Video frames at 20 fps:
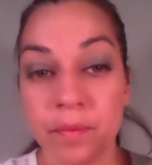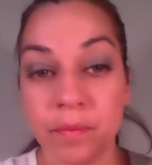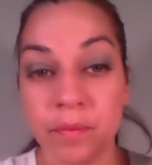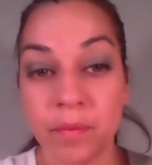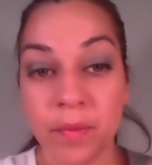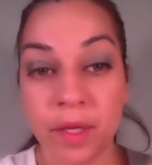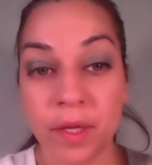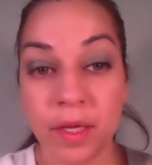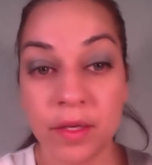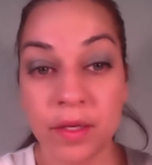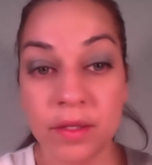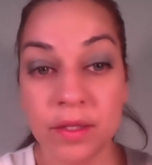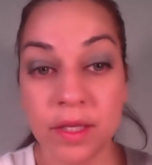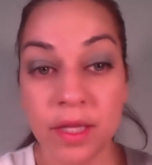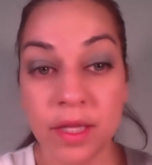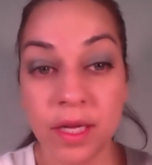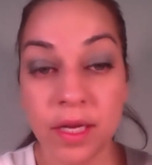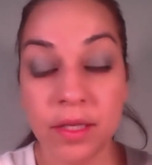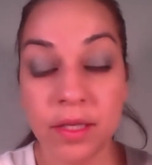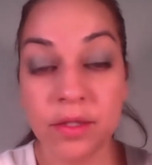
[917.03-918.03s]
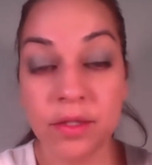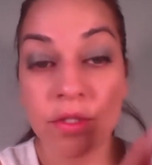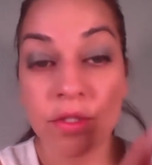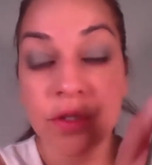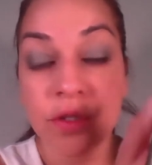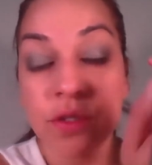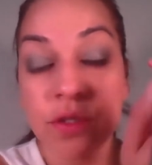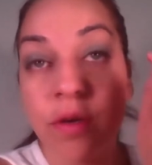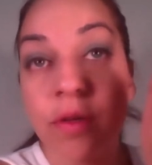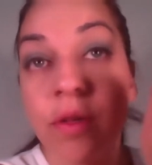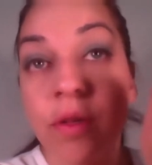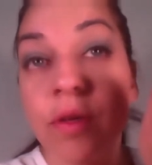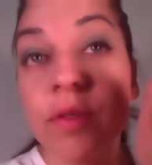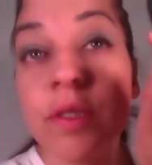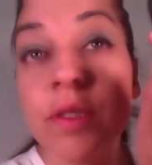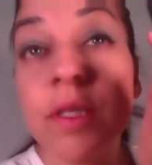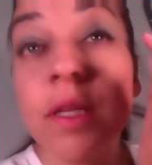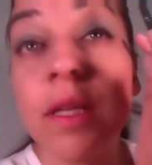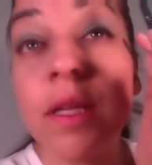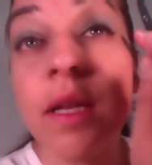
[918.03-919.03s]
Can you see that? It's so
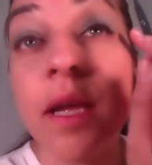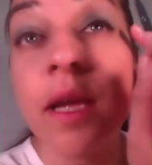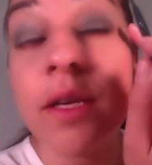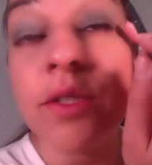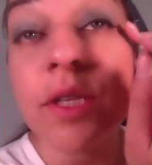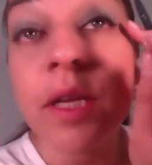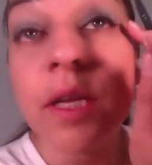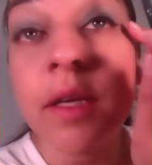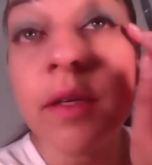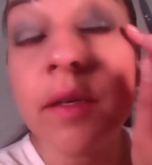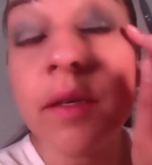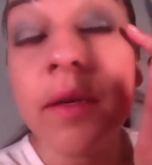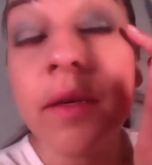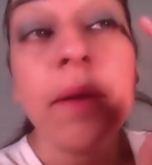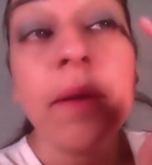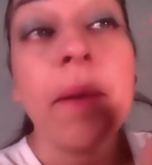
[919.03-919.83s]
close to the lash line.